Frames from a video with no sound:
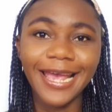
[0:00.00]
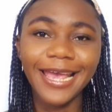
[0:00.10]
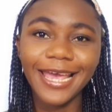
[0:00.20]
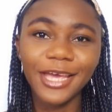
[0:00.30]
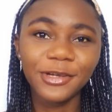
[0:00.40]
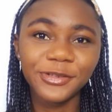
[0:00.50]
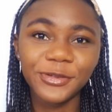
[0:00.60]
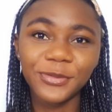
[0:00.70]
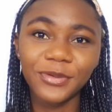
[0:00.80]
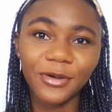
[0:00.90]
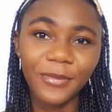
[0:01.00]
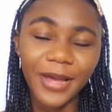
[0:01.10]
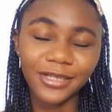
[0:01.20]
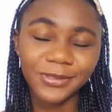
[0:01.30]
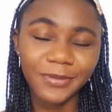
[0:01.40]
Hey YouTube, welcome
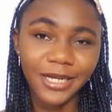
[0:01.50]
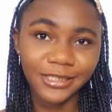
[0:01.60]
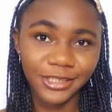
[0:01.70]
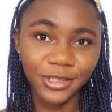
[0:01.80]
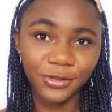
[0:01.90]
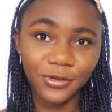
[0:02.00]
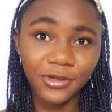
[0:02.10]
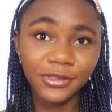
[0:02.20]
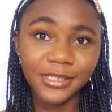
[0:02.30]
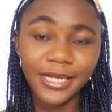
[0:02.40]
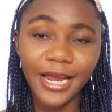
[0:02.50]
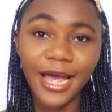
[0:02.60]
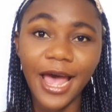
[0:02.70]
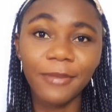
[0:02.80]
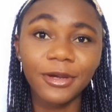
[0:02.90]
back to my channel. Today
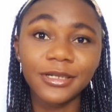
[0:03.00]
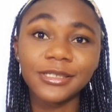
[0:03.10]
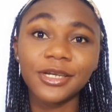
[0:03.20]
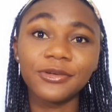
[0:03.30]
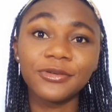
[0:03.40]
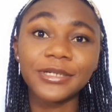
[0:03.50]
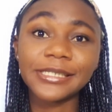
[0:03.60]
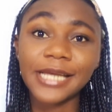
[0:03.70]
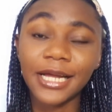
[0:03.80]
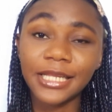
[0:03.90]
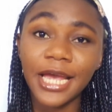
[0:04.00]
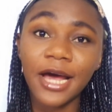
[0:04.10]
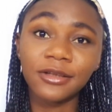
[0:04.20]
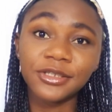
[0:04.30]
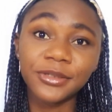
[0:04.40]
I'm going to tell you exactly
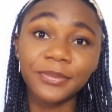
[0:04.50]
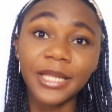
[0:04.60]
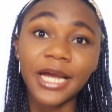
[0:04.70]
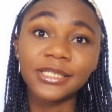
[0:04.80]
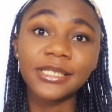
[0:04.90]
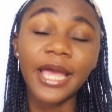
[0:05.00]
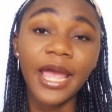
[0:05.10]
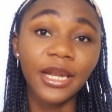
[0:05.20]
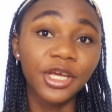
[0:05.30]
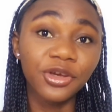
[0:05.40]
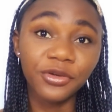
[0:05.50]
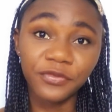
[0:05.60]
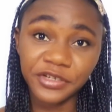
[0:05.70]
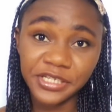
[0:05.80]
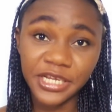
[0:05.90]
how to apply to any
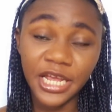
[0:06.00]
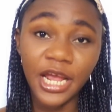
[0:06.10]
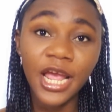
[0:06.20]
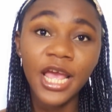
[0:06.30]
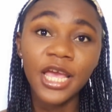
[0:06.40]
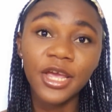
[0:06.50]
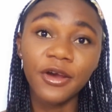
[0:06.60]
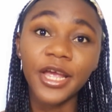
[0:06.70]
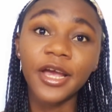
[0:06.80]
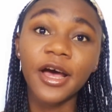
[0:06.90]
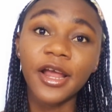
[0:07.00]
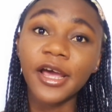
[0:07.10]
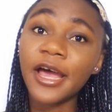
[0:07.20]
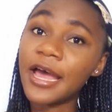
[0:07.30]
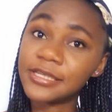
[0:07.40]
university here in
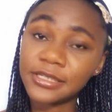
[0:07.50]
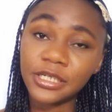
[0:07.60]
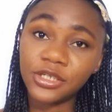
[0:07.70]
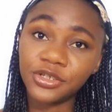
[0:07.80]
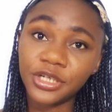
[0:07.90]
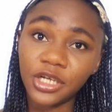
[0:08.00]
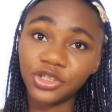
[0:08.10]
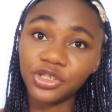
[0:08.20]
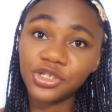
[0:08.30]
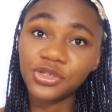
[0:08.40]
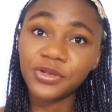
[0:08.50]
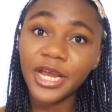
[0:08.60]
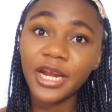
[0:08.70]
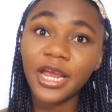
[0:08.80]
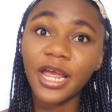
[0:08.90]
Ghana as an international
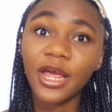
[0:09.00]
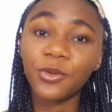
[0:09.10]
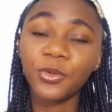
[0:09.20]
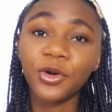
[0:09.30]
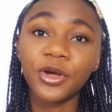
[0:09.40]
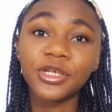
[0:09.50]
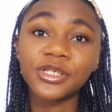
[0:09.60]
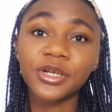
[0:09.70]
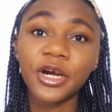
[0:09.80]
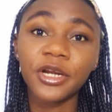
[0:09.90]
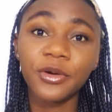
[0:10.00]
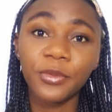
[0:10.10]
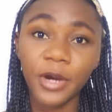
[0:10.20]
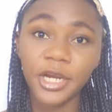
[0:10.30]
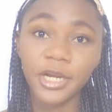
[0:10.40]
student, and we're going to start right